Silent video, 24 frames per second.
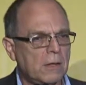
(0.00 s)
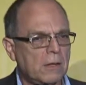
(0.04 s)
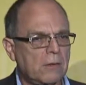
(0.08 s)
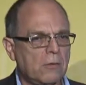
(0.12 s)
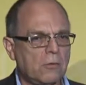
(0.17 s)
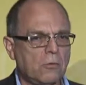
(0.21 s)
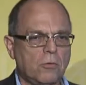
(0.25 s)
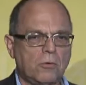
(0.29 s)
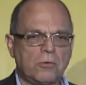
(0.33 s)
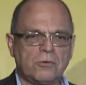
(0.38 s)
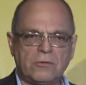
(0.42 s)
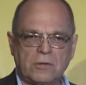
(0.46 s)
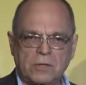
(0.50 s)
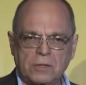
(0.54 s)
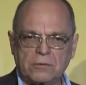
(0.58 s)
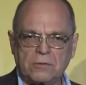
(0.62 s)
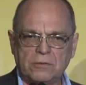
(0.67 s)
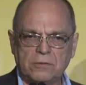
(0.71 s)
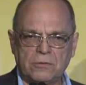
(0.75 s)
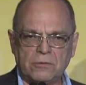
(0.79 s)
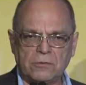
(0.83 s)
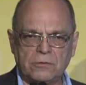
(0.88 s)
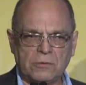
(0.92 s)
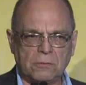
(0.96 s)
The
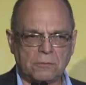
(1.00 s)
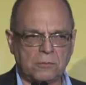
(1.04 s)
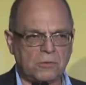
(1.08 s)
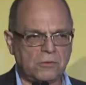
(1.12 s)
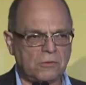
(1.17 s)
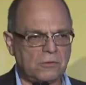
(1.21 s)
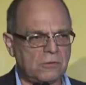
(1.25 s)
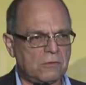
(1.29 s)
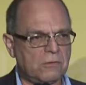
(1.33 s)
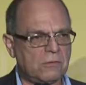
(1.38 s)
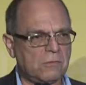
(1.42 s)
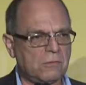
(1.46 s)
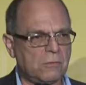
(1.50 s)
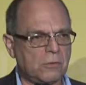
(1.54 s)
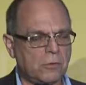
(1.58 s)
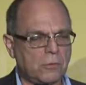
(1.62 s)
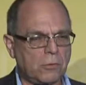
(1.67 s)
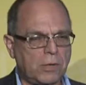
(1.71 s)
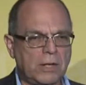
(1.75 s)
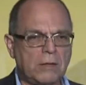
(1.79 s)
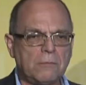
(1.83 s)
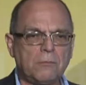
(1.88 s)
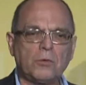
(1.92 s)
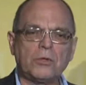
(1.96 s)
horizontal system consists of the
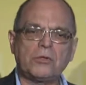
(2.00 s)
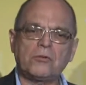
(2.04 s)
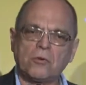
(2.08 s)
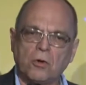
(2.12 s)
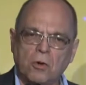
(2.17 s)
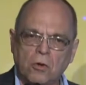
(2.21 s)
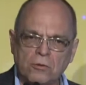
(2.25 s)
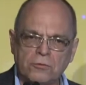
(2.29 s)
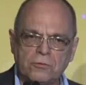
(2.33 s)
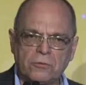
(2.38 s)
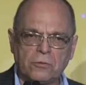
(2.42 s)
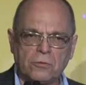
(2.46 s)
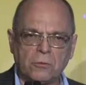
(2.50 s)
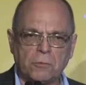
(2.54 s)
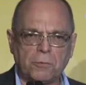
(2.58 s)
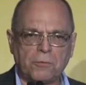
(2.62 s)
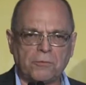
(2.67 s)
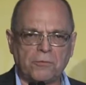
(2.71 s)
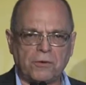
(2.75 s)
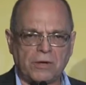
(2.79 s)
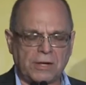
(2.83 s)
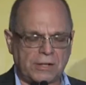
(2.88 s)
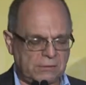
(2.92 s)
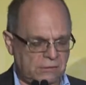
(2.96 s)
grate, which also
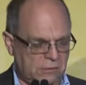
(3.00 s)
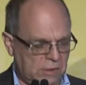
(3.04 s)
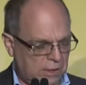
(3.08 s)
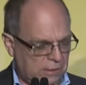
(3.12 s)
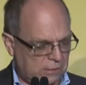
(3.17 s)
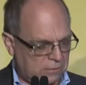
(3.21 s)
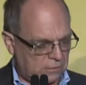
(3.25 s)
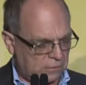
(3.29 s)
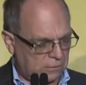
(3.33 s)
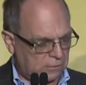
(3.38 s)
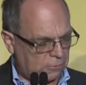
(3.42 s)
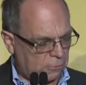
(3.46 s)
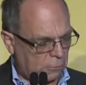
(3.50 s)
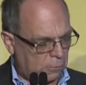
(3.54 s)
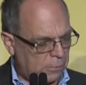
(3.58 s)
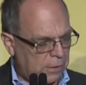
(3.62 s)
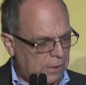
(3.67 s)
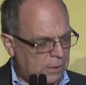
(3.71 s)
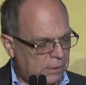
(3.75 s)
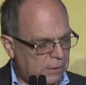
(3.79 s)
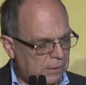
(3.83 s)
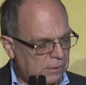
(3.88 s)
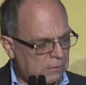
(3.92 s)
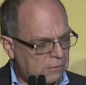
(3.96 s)
provides access for
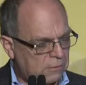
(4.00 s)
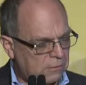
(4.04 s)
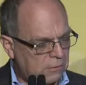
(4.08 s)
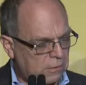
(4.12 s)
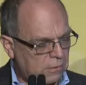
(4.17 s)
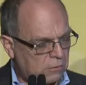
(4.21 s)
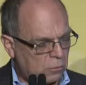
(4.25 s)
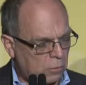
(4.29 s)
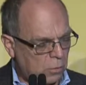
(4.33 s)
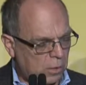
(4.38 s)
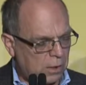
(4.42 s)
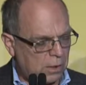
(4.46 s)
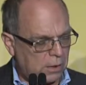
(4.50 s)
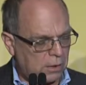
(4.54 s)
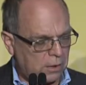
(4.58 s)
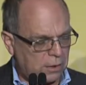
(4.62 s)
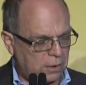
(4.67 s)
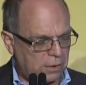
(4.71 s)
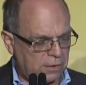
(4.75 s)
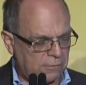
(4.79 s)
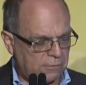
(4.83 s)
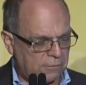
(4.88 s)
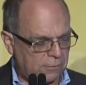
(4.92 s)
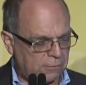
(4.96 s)
maintenance as well
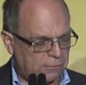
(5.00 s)
on every